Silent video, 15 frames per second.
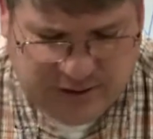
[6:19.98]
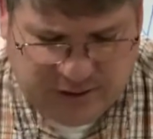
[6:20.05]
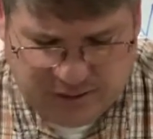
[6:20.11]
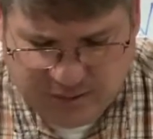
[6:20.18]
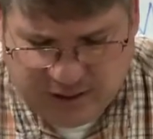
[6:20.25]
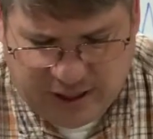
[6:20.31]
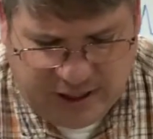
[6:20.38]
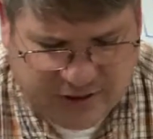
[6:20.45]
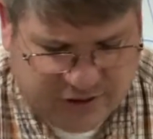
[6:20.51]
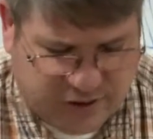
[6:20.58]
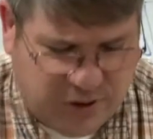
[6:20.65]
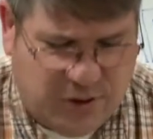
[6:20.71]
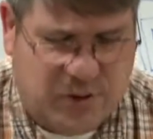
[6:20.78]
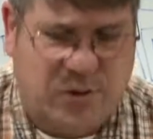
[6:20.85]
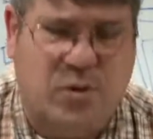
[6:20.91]
Okay,
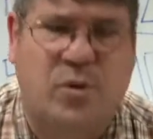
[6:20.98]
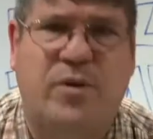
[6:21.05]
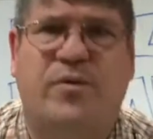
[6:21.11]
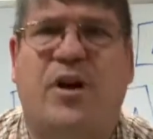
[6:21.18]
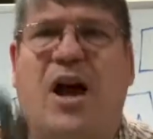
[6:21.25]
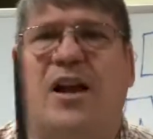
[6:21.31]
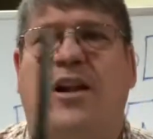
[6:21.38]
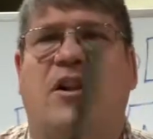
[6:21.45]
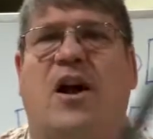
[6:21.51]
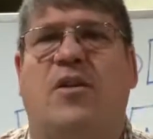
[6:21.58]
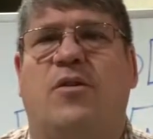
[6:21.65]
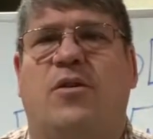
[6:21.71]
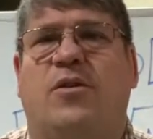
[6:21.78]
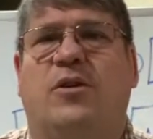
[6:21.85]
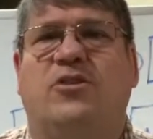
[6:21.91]
so we've got
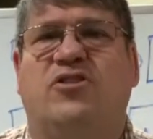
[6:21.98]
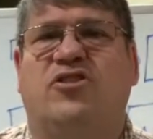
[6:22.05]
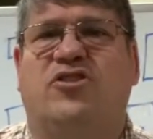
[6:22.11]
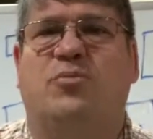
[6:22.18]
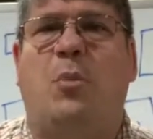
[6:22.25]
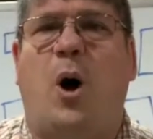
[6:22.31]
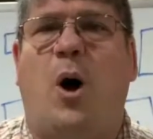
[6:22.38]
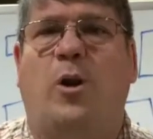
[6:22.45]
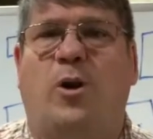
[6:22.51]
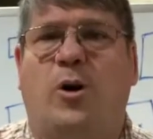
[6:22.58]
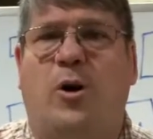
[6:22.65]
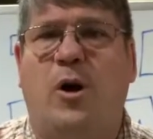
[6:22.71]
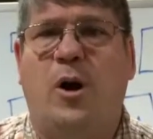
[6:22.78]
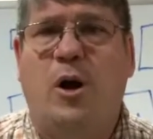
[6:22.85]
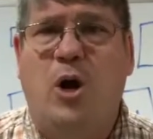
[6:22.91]
another
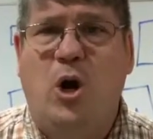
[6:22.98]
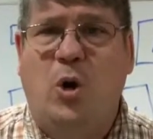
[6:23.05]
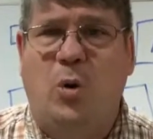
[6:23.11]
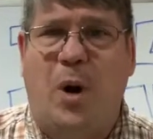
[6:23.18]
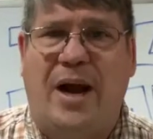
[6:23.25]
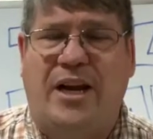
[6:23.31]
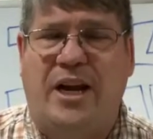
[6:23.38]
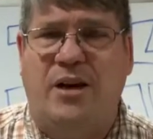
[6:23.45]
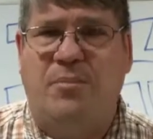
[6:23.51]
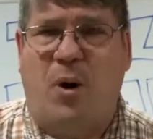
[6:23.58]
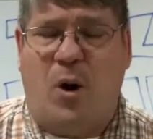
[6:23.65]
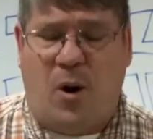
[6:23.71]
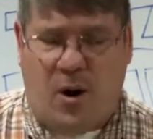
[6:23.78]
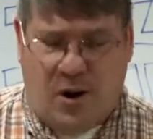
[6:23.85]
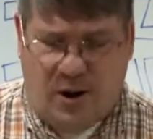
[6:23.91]
smaller wrecking
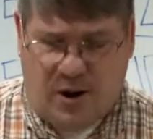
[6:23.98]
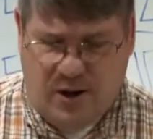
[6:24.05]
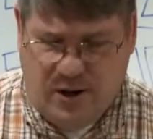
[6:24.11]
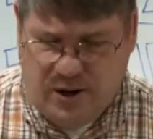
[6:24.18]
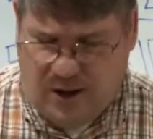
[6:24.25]
bar.